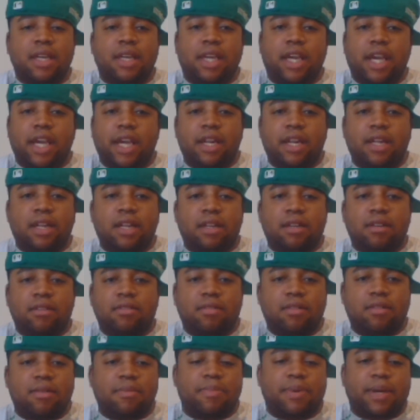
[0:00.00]
getting
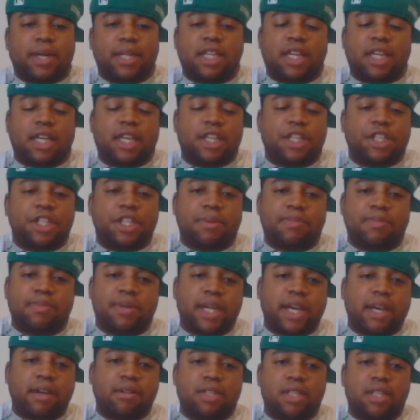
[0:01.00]
about to get shipped
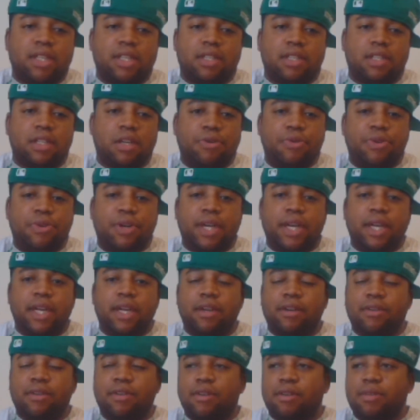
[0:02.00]
out to
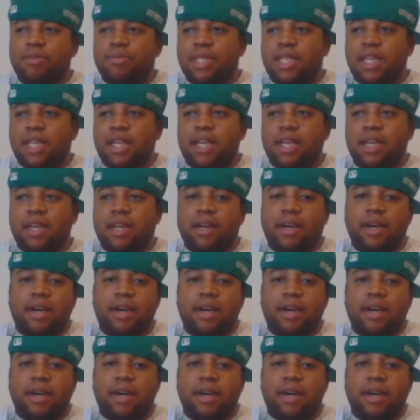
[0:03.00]
Sony, you know what I'm saying?